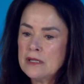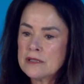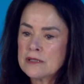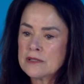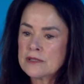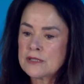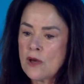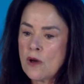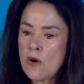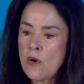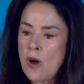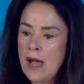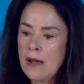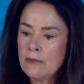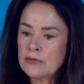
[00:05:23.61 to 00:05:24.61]
So
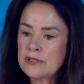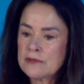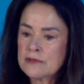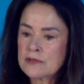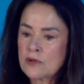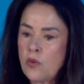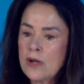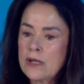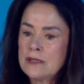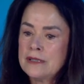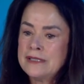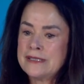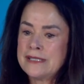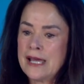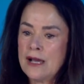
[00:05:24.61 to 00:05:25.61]
I'll just
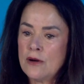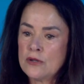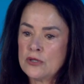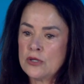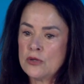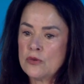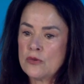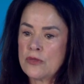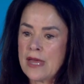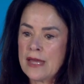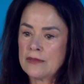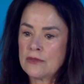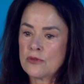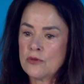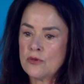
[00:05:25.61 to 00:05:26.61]
quickly tell you
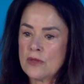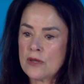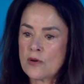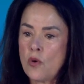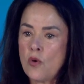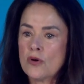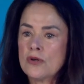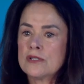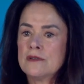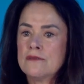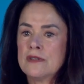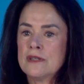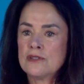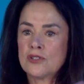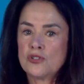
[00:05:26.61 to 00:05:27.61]
that through the course of
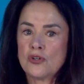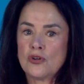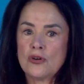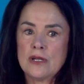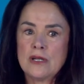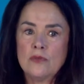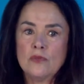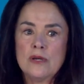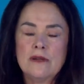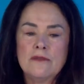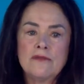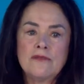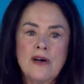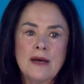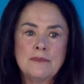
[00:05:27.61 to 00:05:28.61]
this journey,
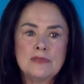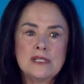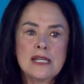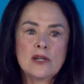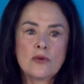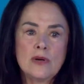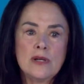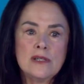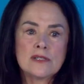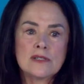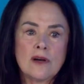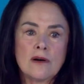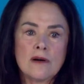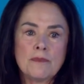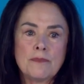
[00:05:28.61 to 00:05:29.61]
we've decreased
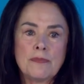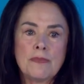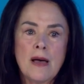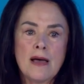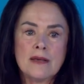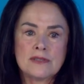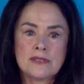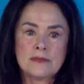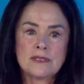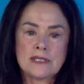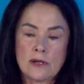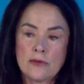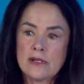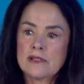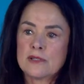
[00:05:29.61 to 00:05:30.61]
our
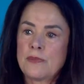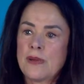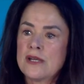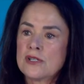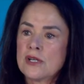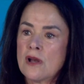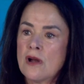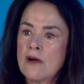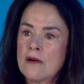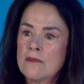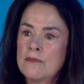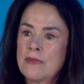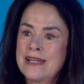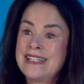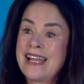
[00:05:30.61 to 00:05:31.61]
serious patient
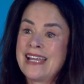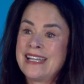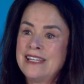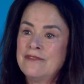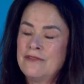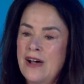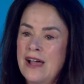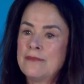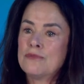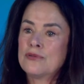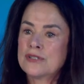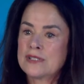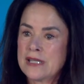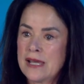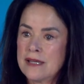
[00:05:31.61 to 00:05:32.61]
harm by
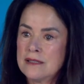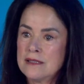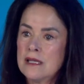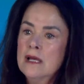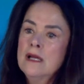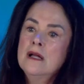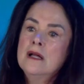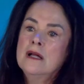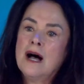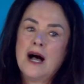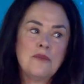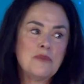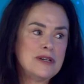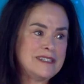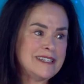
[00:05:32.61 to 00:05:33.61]
95%.
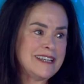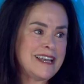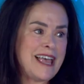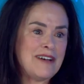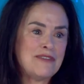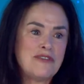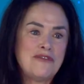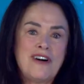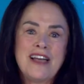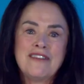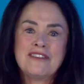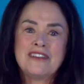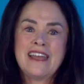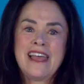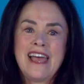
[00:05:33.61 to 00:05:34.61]
We did have a
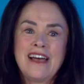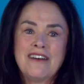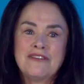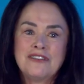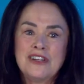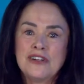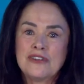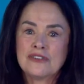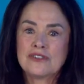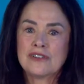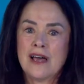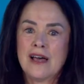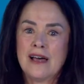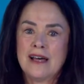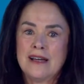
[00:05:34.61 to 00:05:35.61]
5.5 years
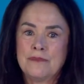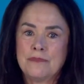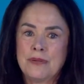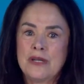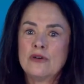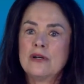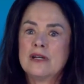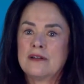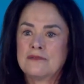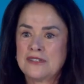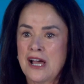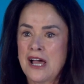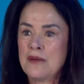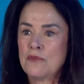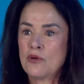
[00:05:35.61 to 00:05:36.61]
period of
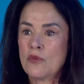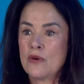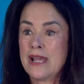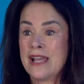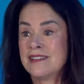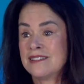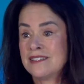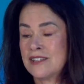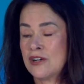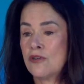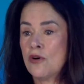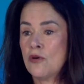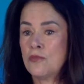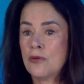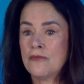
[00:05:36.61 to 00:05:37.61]
time where we had
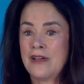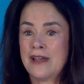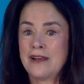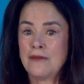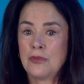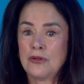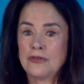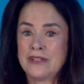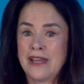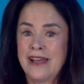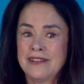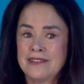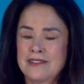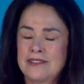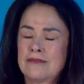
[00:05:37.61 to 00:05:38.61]
zero preventable
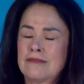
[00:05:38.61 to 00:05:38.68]
deaths.